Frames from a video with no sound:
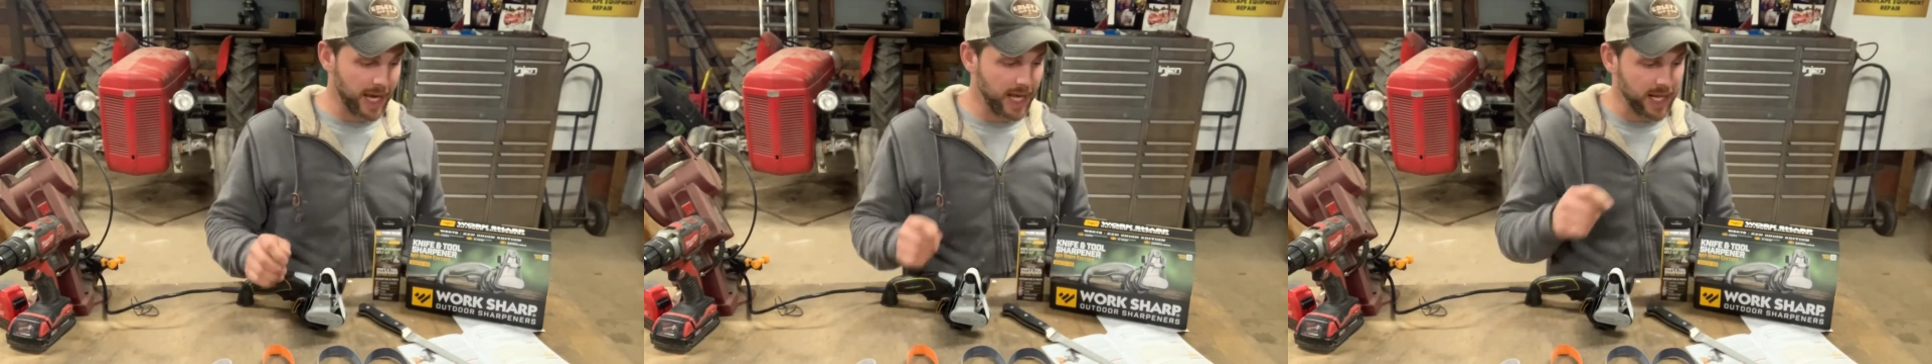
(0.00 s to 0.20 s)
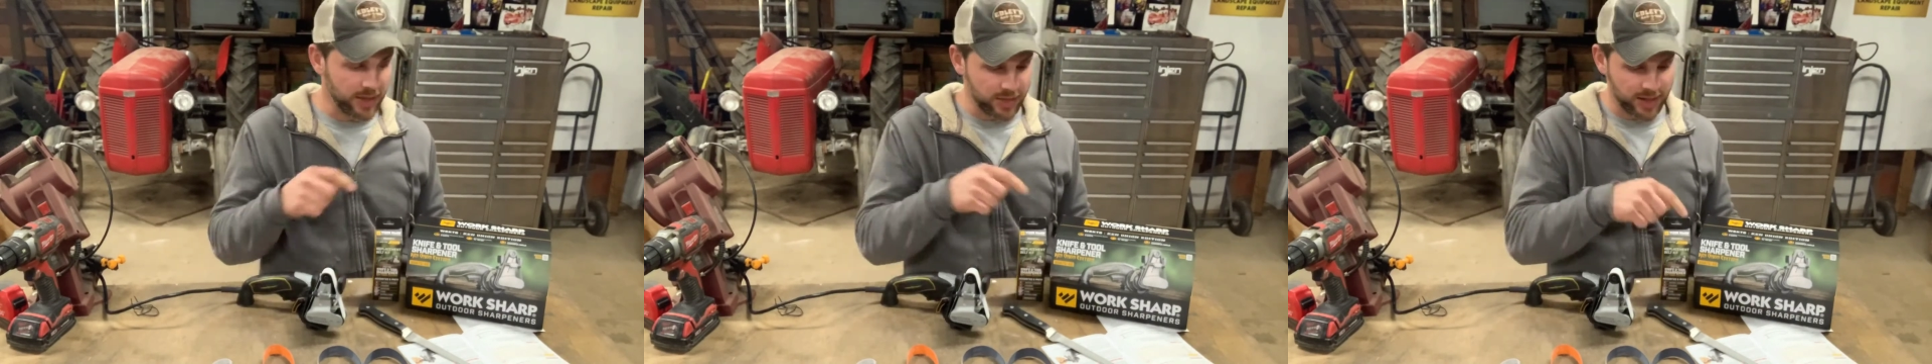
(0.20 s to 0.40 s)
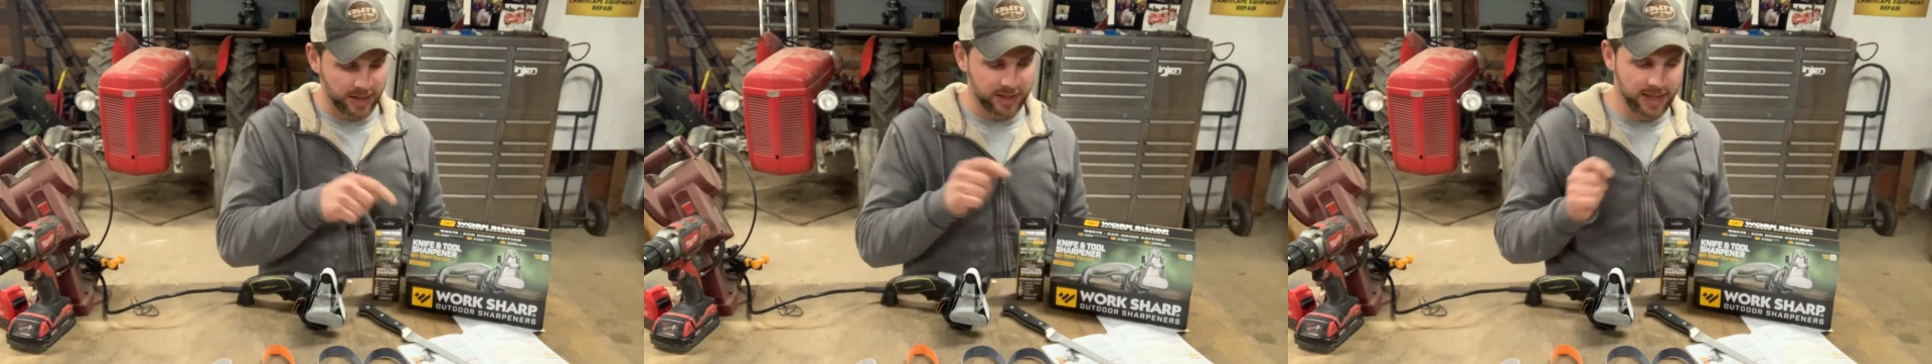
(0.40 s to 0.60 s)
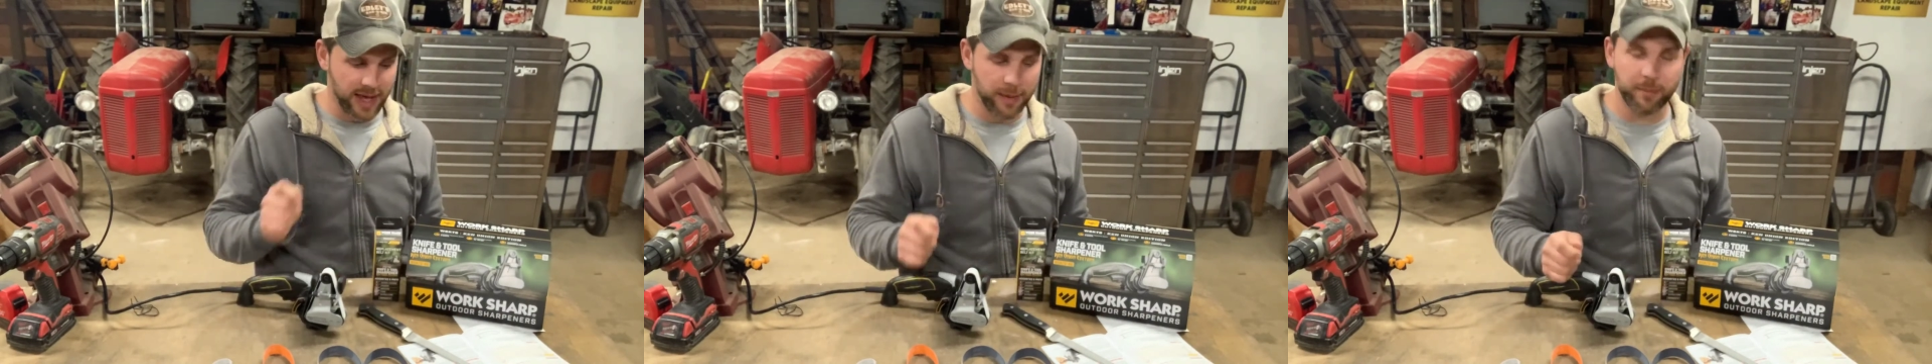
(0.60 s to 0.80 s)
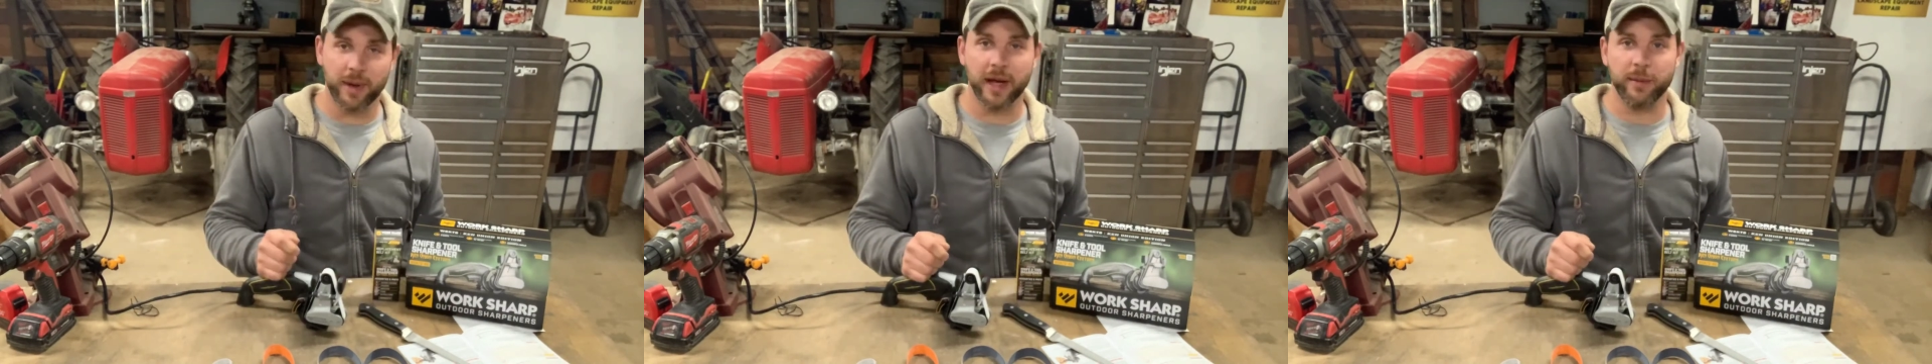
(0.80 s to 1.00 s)
anything to
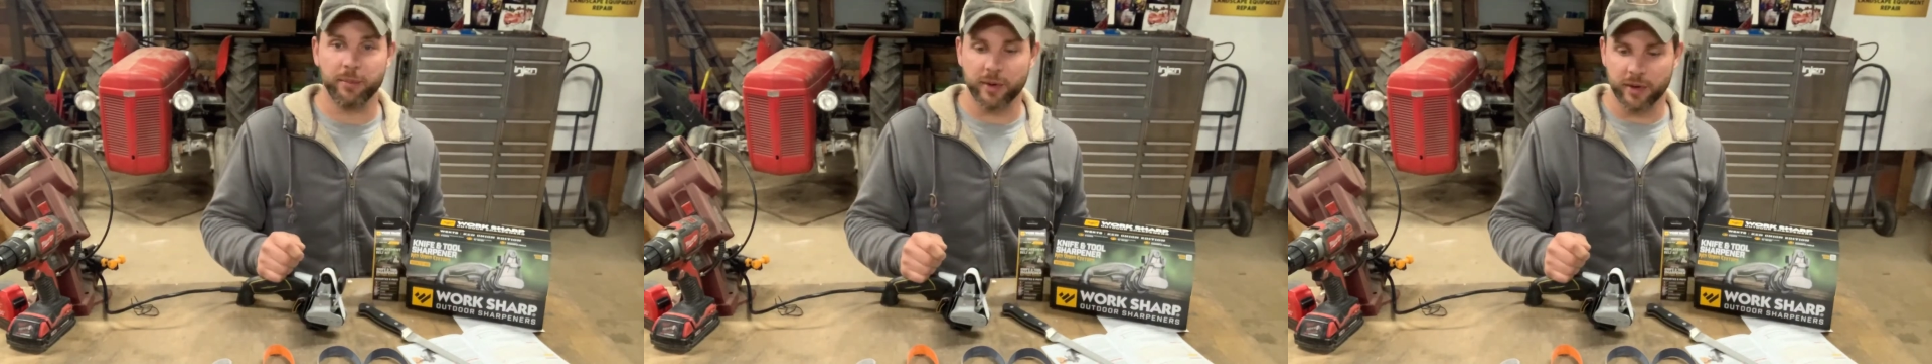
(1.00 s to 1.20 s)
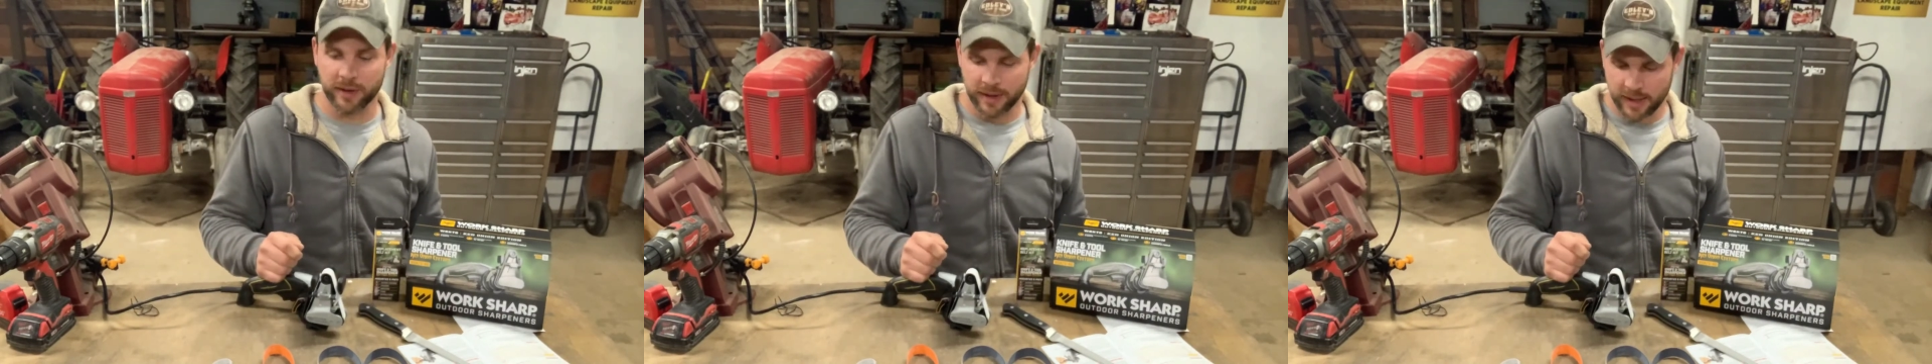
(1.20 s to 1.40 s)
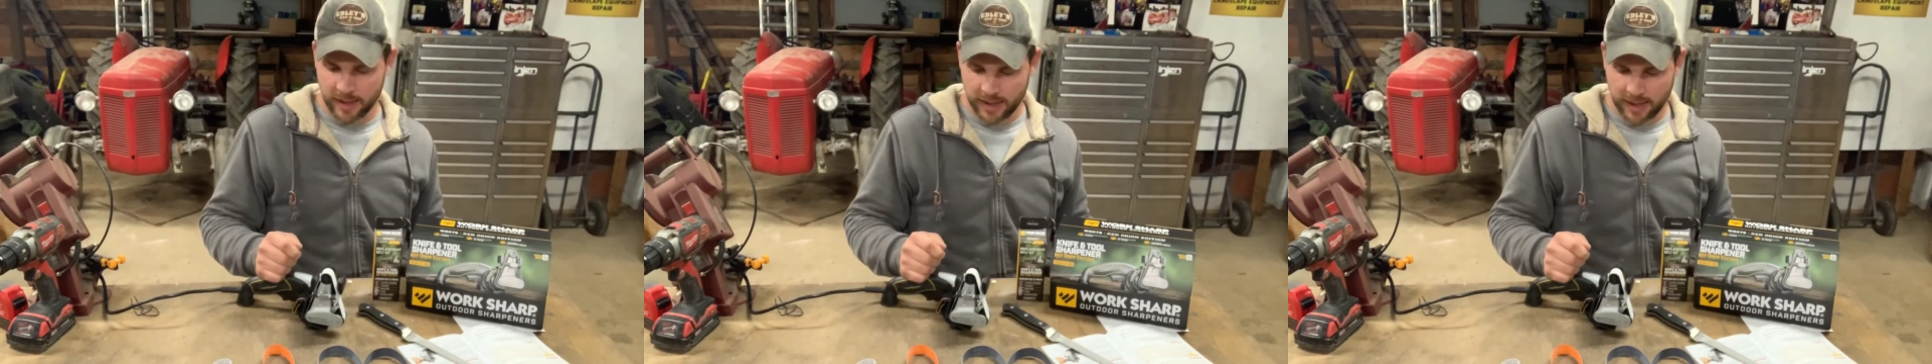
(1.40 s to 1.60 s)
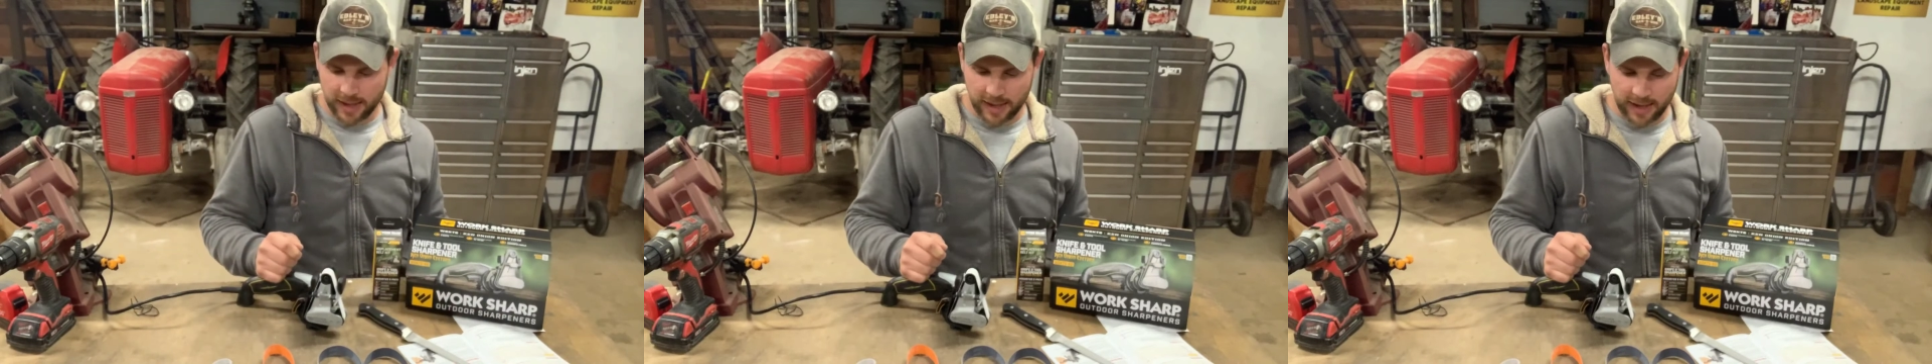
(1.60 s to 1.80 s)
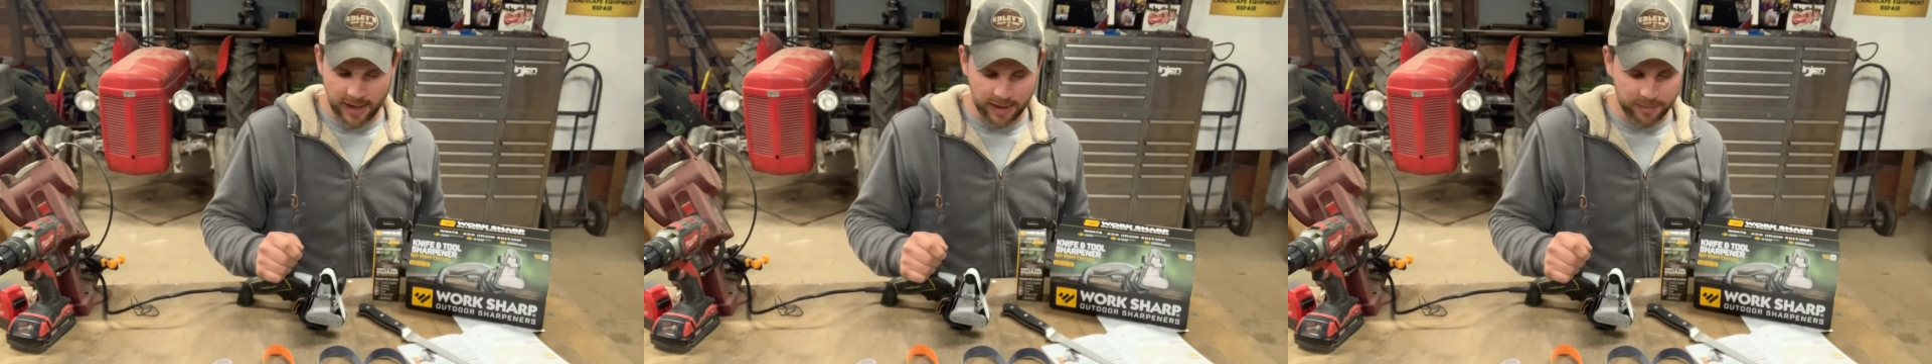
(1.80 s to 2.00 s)
that paper
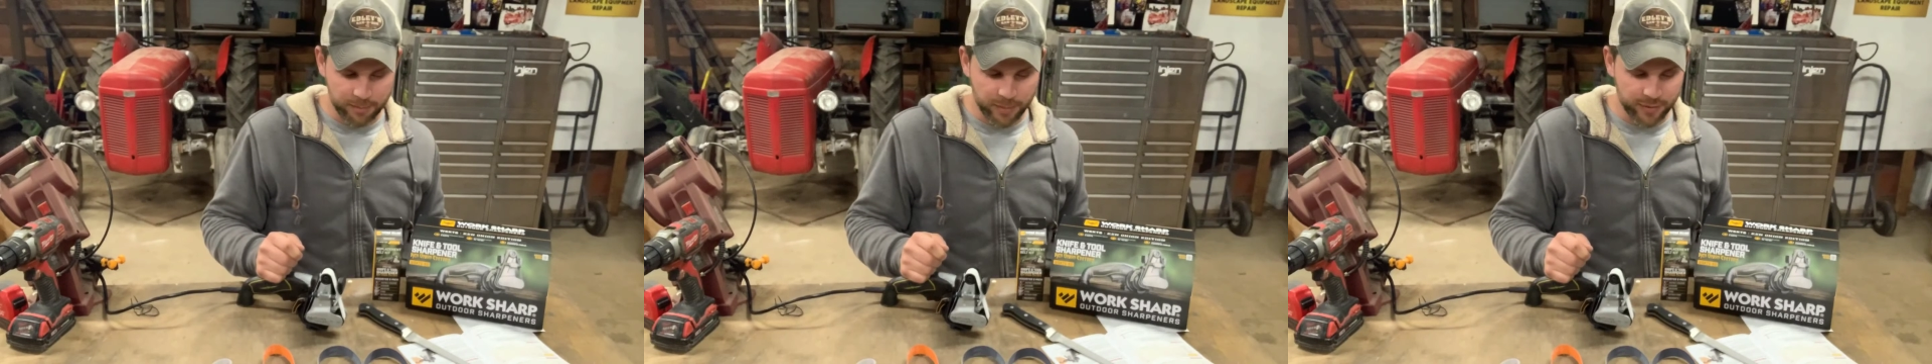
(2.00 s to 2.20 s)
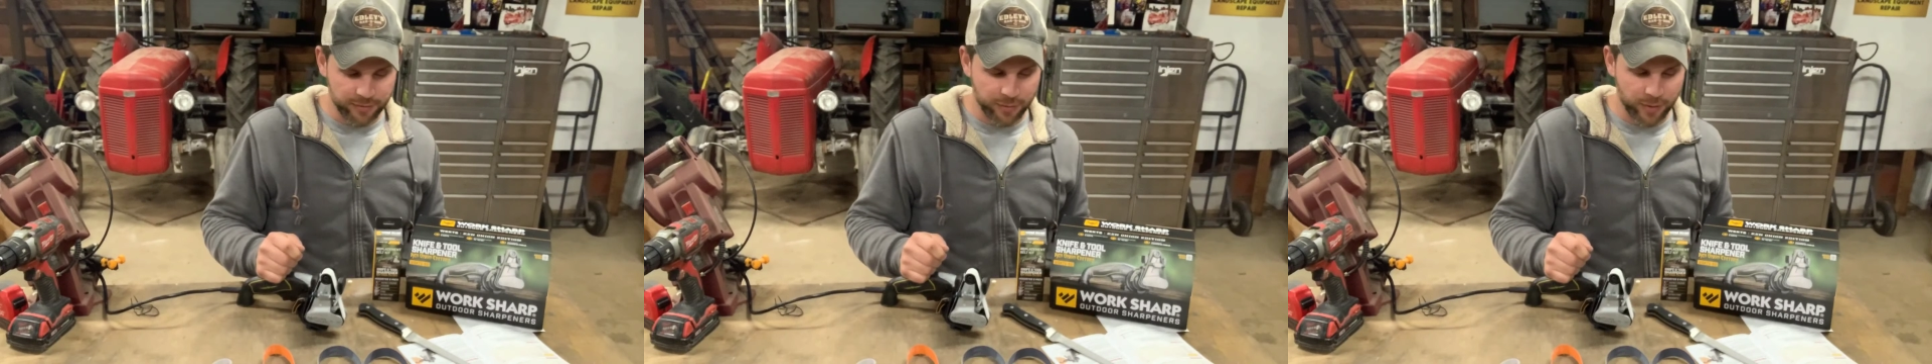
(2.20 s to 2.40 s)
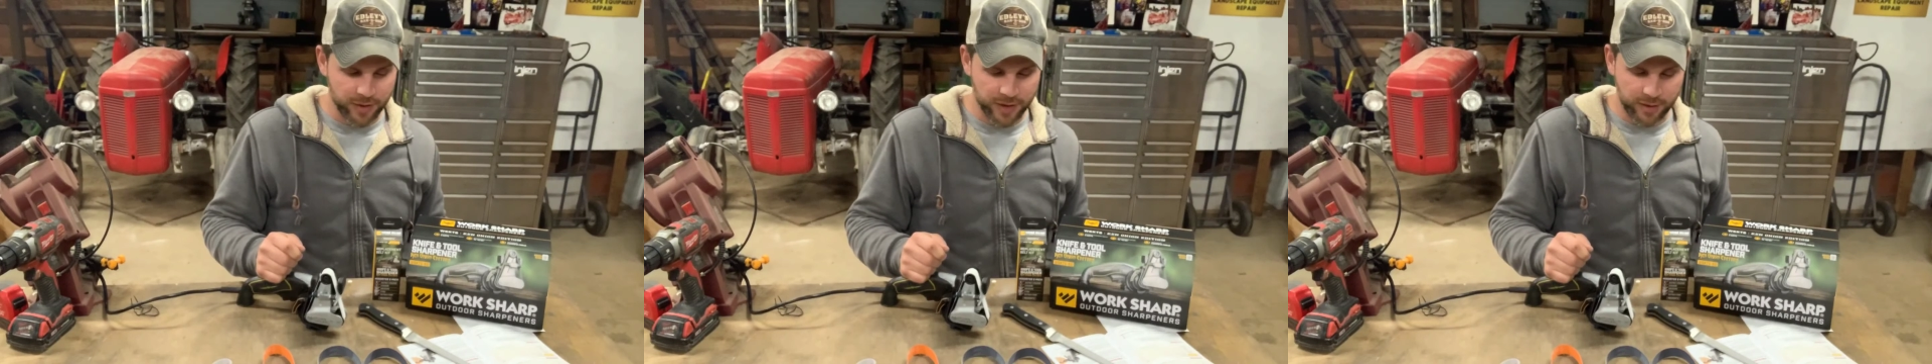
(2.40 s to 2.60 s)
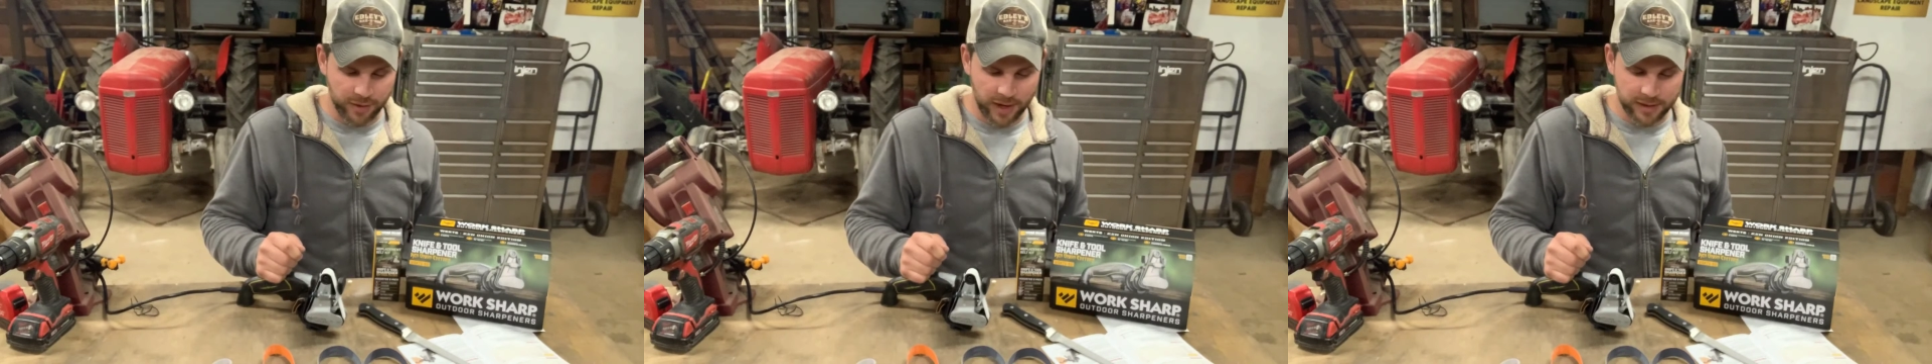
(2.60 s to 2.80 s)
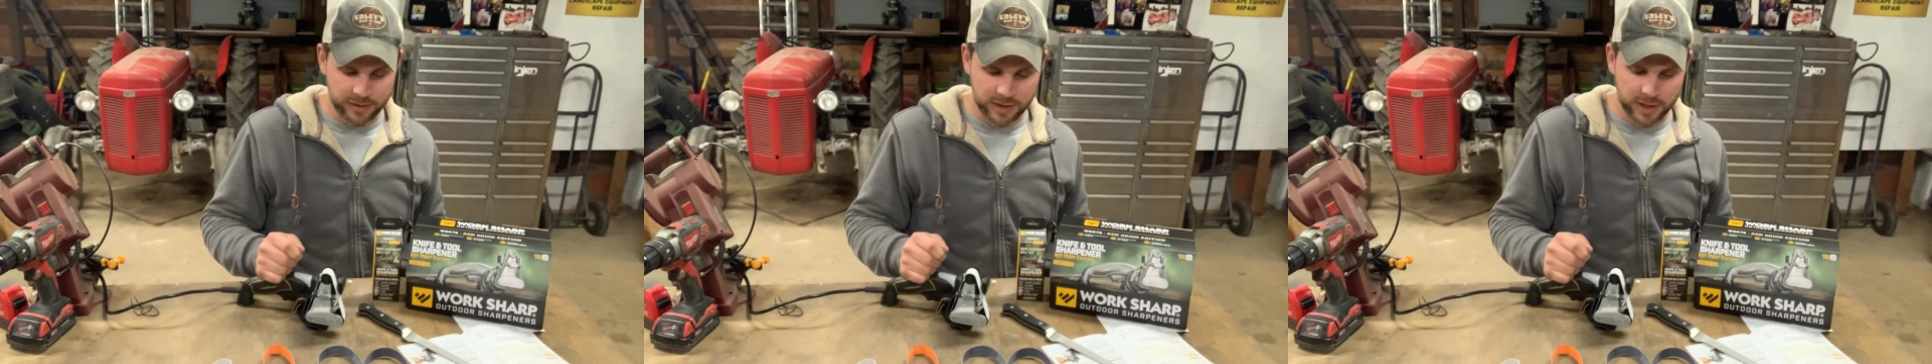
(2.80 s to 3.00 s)
before the grind.